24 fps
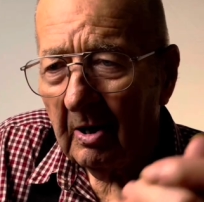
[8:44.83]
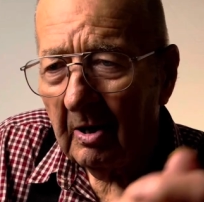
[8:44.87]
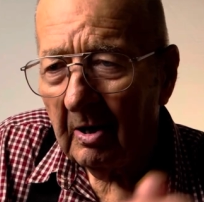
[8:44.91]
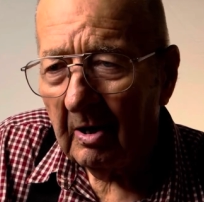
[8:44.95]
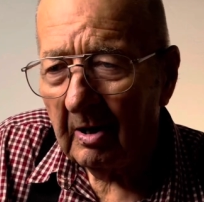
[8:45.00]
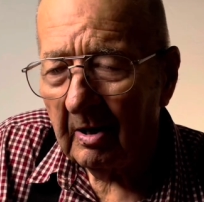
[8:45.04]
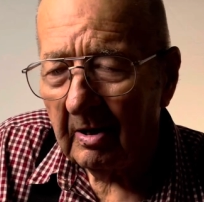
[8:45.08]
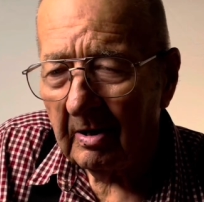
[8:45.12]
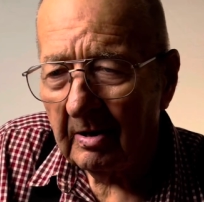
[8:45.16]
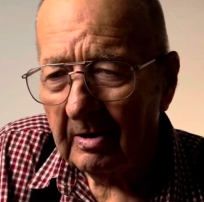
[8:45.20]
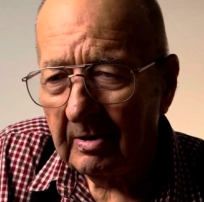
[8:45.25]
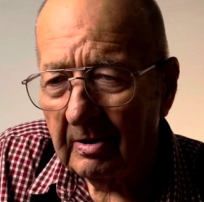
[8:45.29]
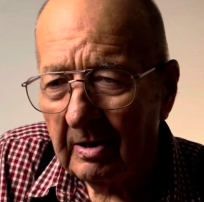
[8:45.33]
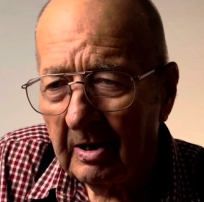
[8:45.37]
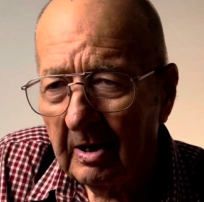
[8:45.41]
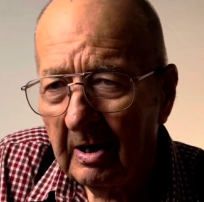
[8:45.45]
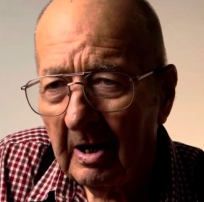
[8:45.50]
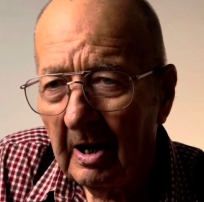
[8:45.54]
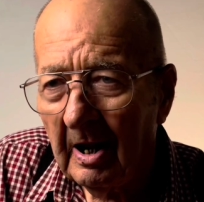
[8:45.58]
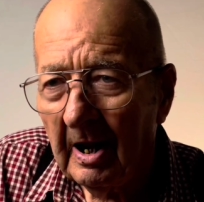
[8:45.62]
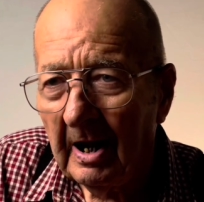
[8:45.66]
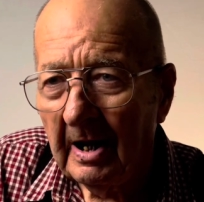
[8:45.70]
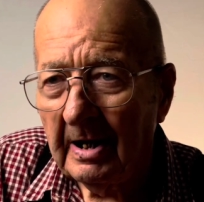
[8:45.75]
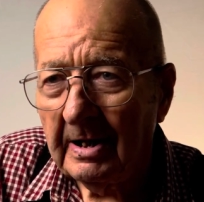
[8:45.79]
And
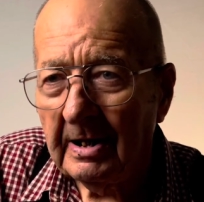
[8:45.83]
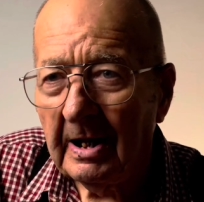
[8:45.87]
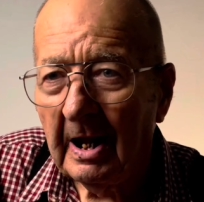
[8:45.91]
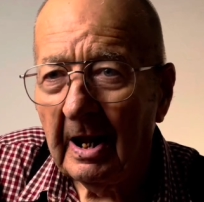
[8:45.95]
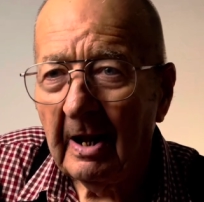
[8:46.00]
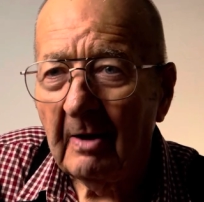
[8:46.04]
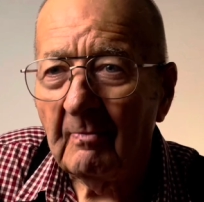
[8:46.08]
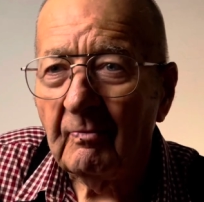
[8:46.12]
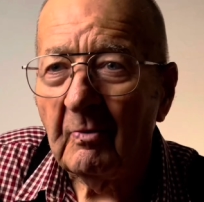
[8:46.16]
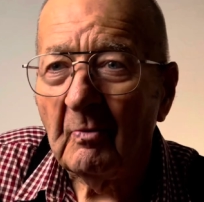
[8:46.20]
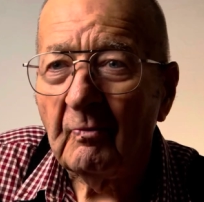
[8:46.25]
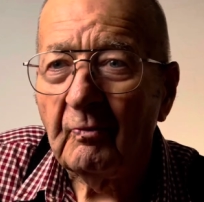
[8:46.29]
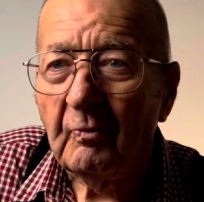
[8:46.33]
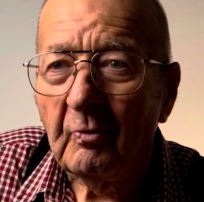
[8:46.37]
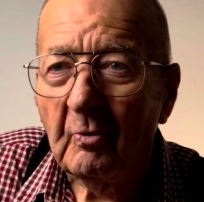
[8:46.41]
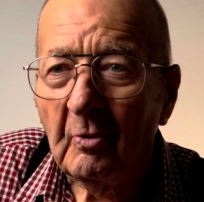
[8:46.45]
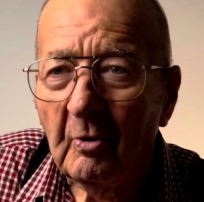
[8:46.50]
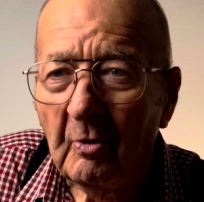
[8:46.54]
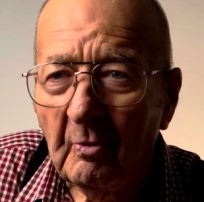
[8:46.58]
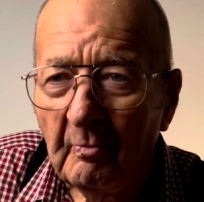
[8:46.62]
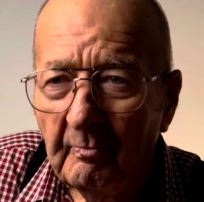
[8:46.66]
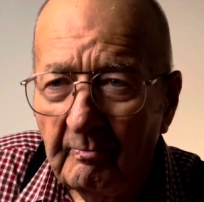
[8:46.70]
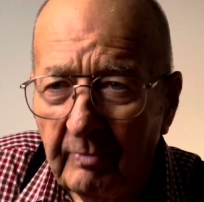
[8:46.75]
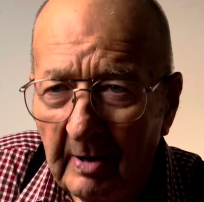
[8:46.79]
I'd have a
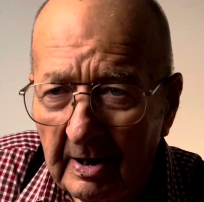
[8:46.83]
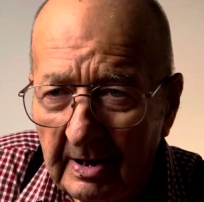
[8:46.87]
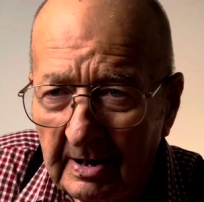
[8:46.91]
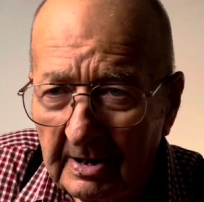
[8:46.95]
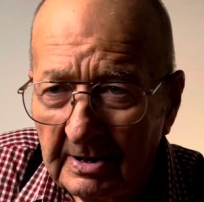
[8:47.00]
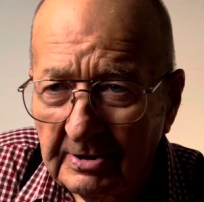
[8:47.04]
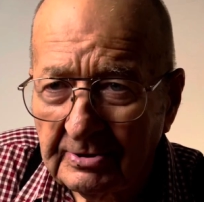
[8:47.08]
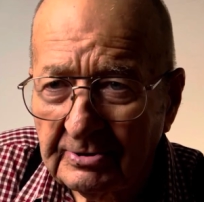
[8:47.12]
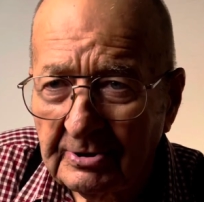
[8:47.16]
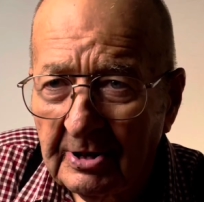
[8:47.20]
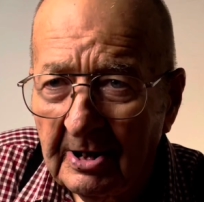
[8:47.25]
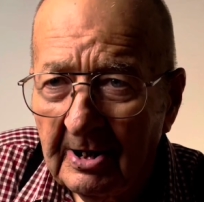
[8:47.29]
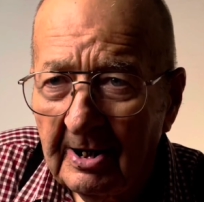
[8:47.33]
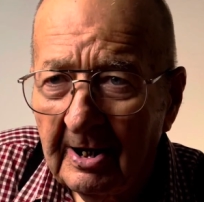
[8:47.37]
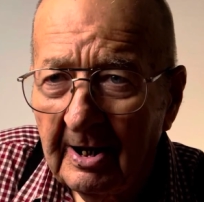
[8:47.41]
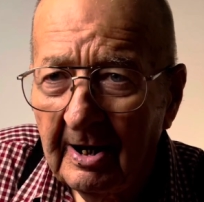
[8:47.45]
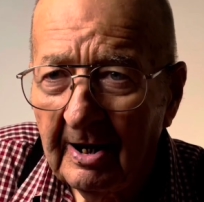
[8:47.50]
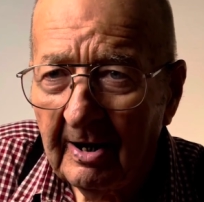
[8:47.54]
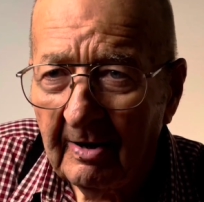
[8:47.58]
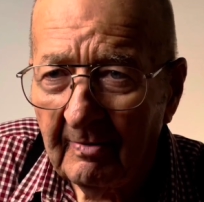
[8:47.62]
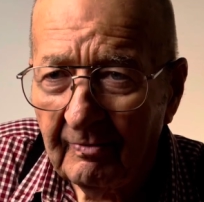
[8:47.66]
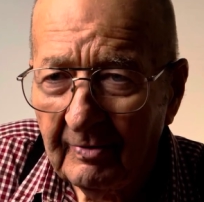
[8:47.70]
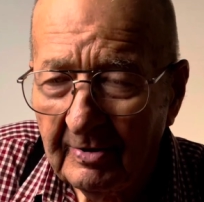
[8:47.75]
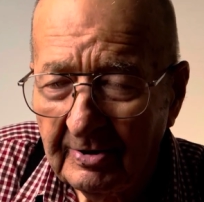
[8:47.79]
full bus
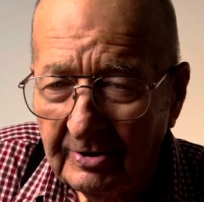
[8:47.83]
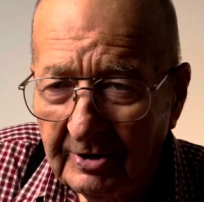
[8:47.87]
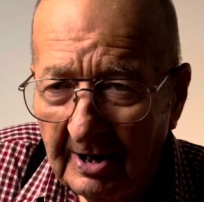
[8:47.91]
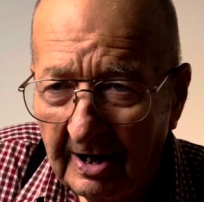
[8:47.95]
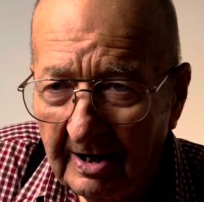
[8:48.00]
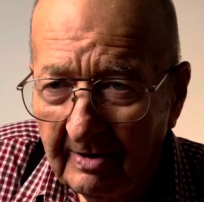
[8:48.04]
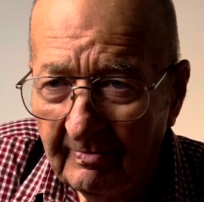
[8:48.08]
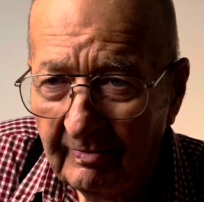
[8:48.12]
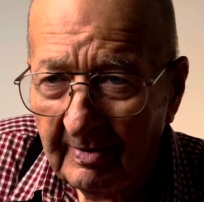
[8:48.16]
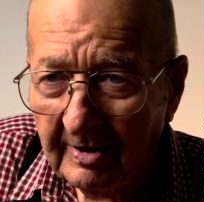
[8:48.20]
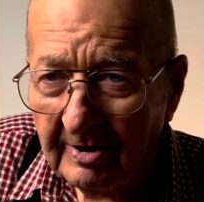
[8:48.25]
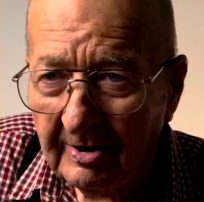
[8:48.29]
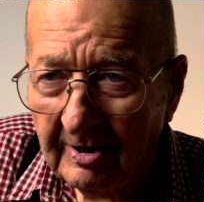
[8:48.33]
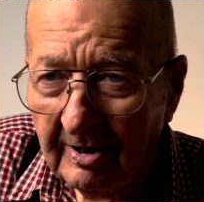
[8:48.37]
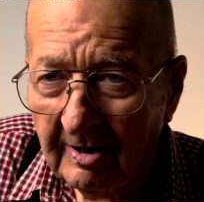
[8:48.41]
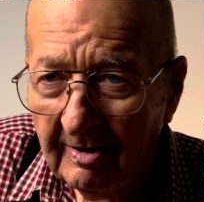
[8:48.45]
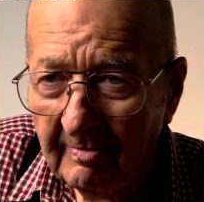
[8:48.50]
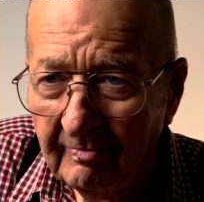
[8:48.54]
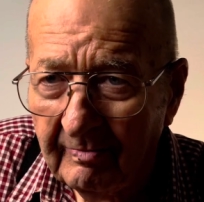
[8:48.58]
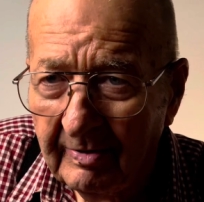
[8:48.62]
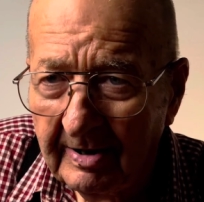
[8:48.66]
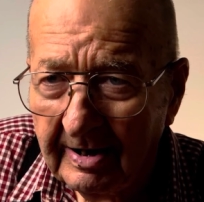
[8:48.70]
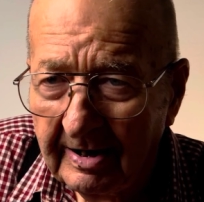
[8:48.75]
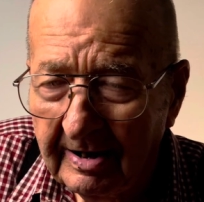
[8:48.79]
every time I
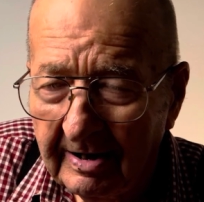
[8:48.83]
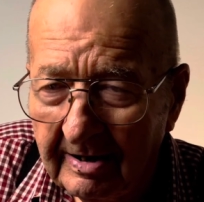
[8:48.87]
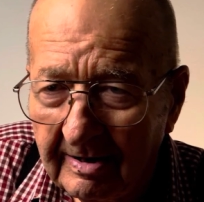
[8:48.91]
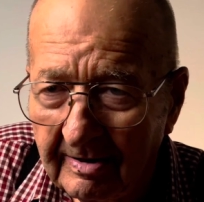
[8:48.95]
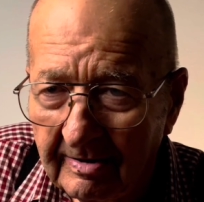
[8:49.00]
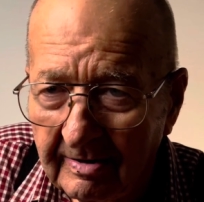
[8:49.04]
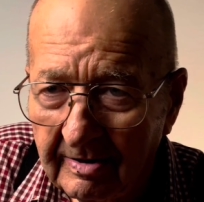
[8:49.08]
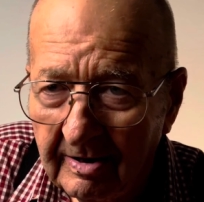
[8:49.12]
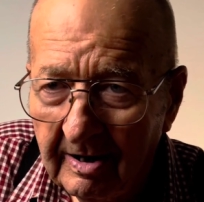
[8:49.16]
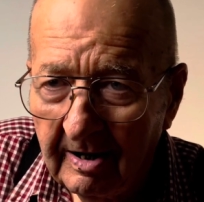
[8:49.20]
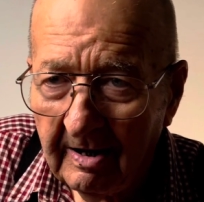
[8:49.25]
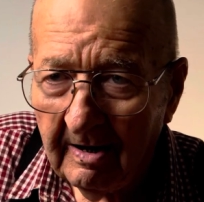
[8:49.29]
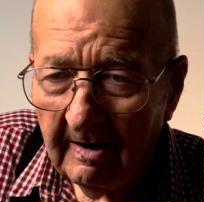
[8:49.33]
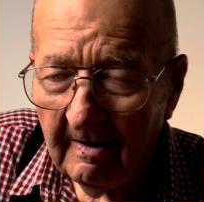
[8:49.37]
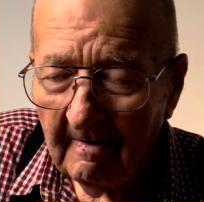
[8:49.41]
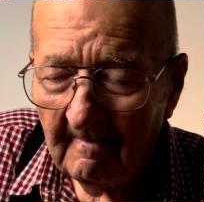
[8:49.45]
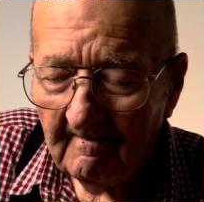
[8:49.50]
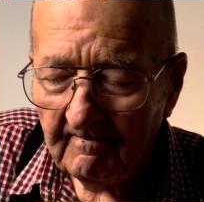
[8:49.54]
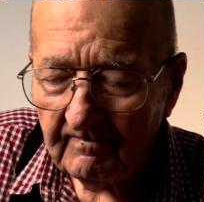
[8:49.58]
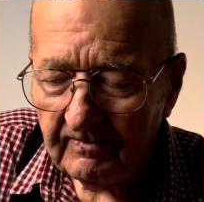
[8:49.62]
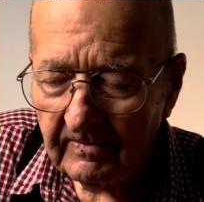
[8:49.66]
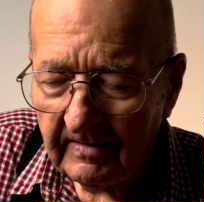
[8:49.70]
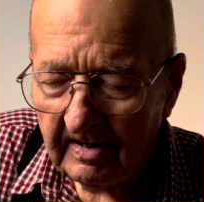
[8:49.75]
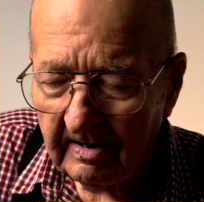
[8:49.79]
come in.
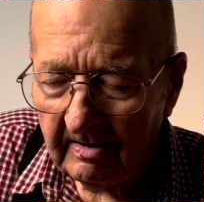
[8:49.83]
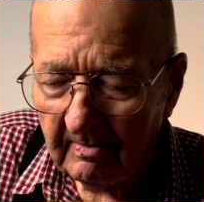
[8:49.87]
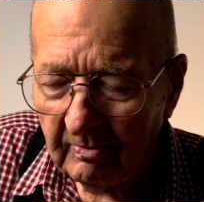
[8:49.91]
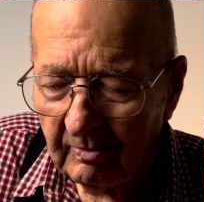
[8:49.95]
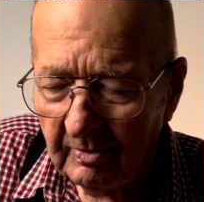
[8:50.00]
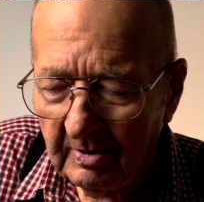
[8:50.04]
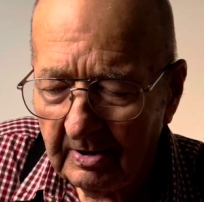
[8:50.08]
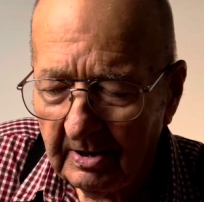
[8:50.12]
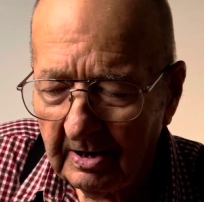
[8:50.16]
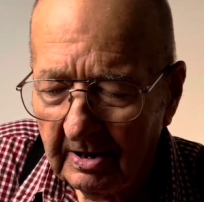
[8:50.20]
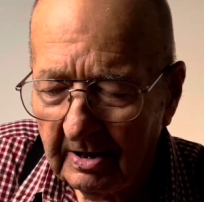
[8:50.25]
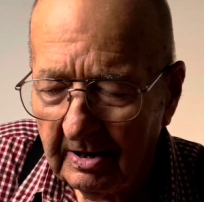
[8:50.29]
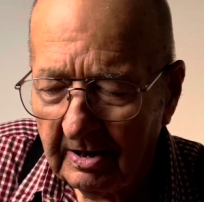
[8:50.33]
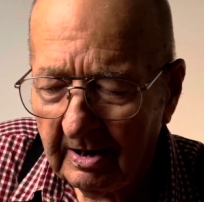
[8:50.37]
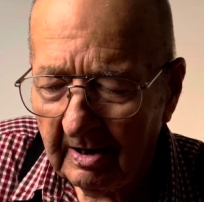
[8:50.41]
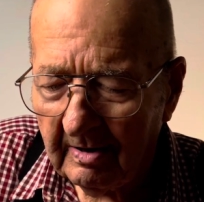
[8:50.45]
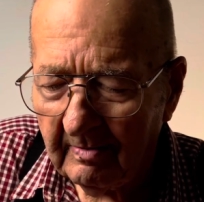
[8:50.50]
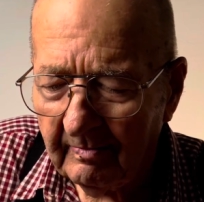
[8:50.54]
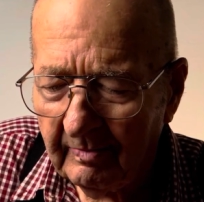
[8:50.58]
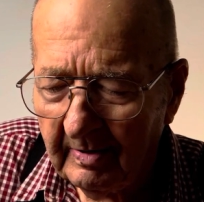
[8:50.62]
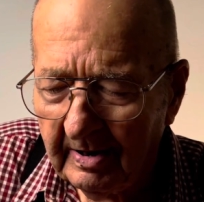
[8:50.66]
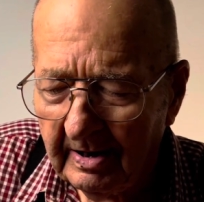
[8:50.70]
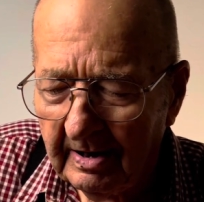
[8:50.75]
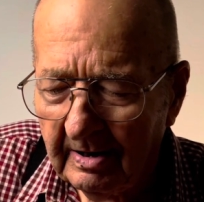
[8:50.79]
And when I
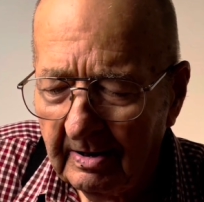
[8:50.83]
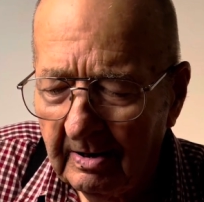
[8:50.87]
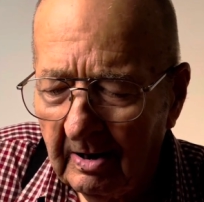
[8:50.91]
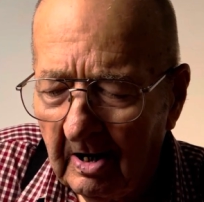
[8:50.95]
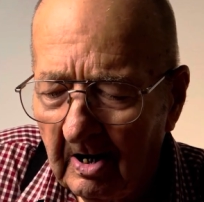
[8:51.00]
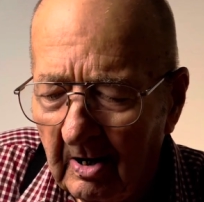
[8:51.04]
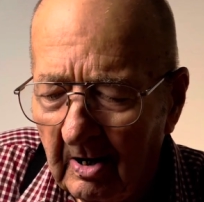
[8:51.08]
come in